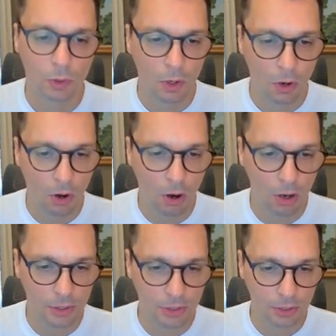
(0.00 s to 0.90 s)

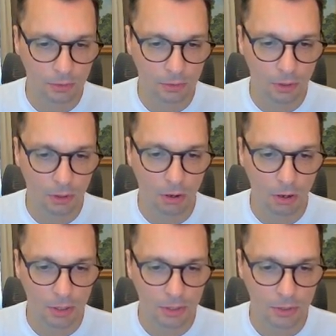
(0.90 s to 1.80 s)
Heart.
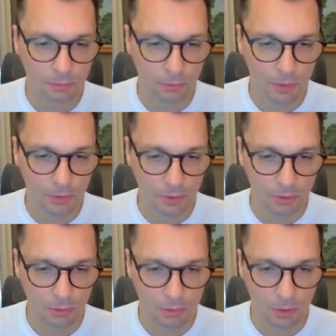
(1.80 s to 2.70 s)
Heart. Where is it?
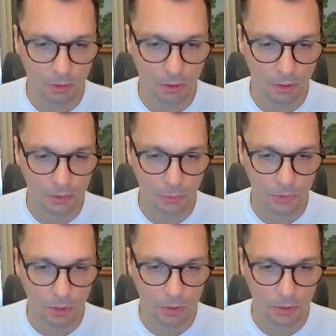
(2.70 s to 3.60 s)
Heart. Where's
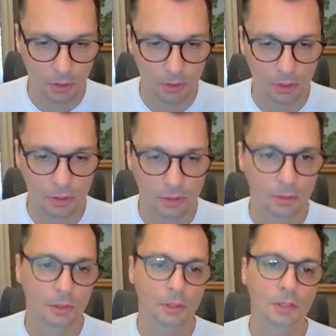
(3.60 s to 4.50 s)
heart? Heart. Heart.
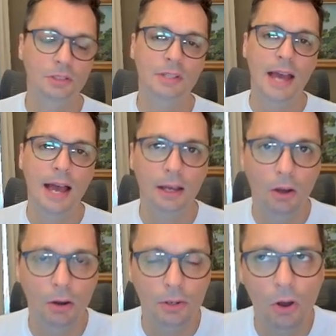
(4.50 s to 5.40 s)
Stag.
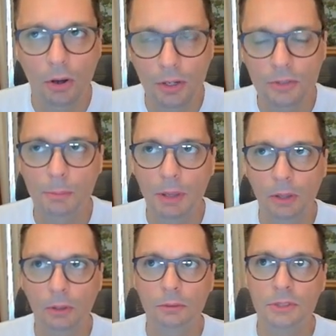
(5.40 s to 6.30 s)
Heart. Heart is a
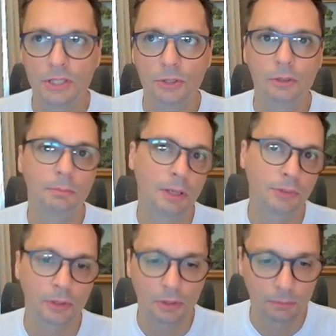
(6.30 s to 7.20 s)
male deer,
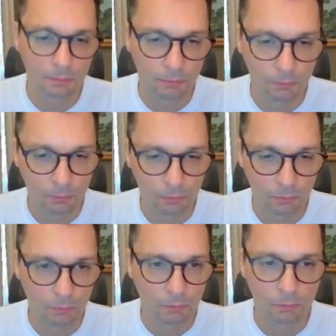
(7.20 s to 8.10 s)
basically.
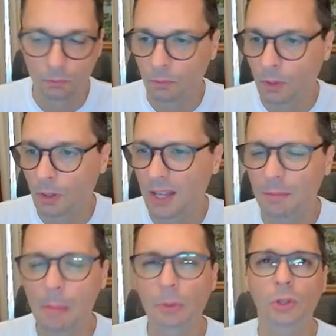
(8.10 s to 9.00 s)
And I
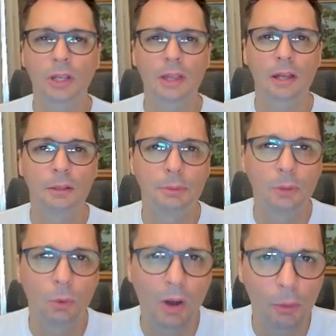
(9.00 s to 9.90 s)
remember looking that up
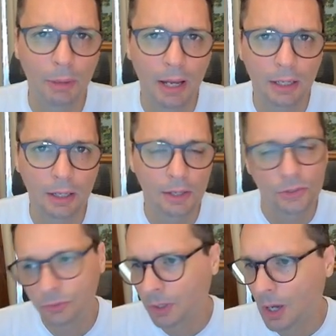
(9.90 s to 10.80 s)
a while back, and I
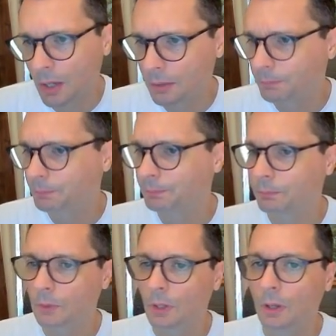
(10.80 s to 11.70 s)
just forgot it.
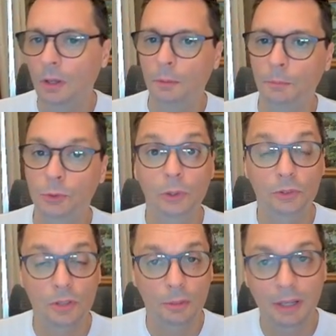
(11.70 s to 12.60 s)
So I
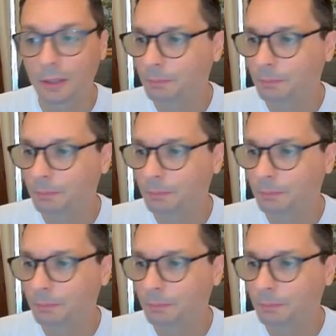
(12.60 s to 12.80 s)
looked it up again.